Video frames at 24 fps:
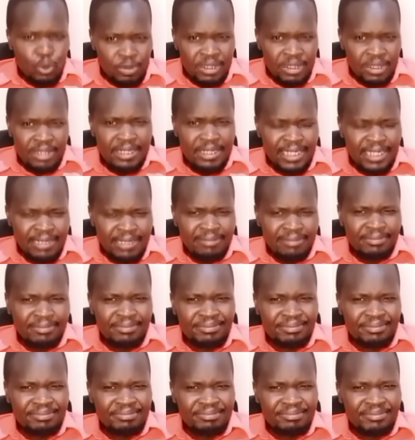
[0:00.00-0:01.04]
mean
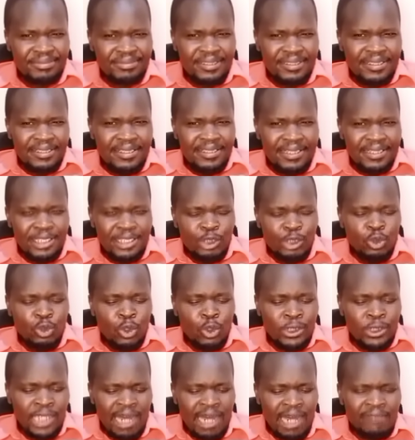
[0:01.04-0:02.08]
it
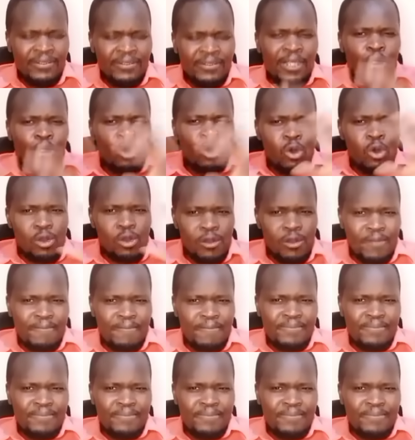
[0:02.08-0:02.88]
was, after all,